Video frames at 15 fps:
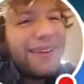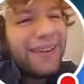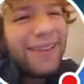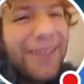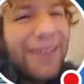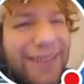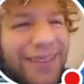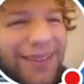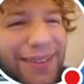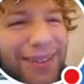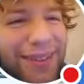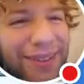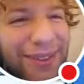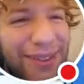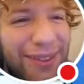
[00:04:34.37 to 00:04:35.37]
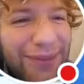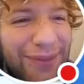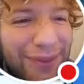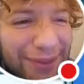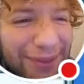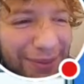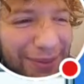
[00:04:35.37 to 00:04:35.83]
That's how you achieve
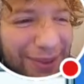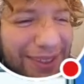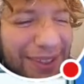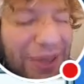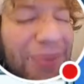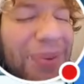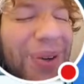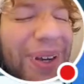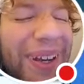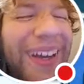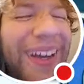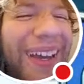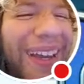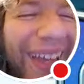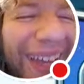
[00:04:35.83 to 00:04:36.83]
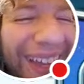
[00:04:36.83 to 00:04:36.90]
Ultimate Senpai.